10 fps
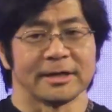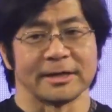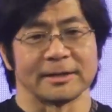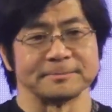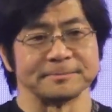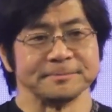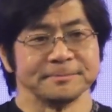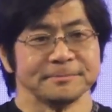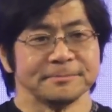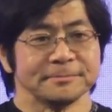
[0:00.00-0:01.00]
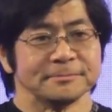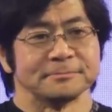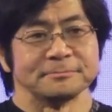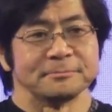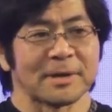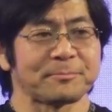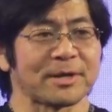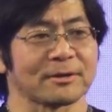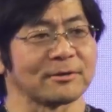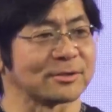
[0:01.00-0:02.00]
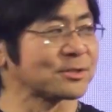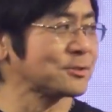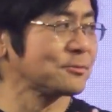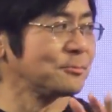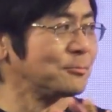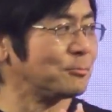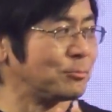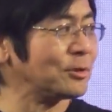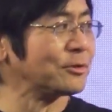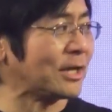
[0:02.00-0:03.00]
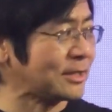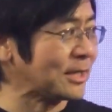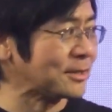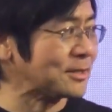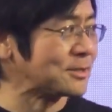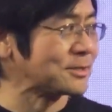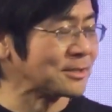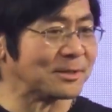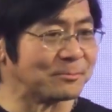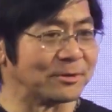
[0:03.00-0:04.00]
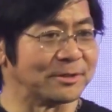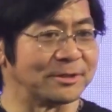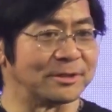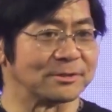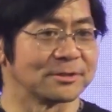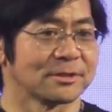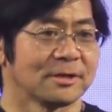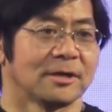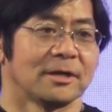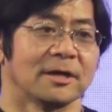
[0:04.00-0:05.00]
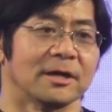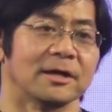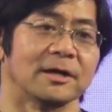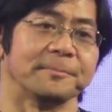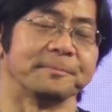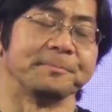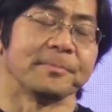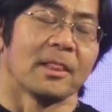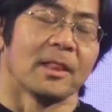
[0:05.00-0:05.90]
My parents will not get this in a million years. And